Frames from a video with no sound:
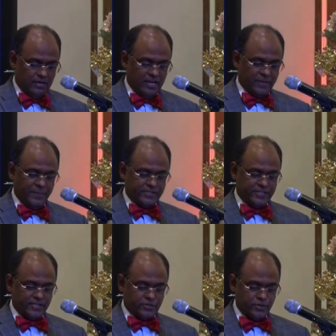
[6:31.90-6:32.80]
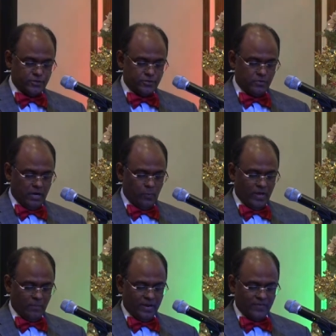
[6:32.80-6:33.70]
let me sing to you a
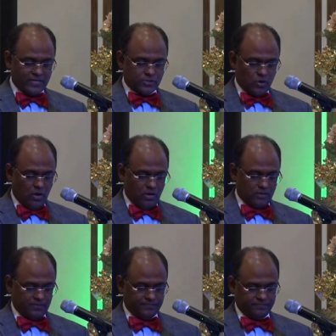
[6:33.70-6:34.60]
well beloved song.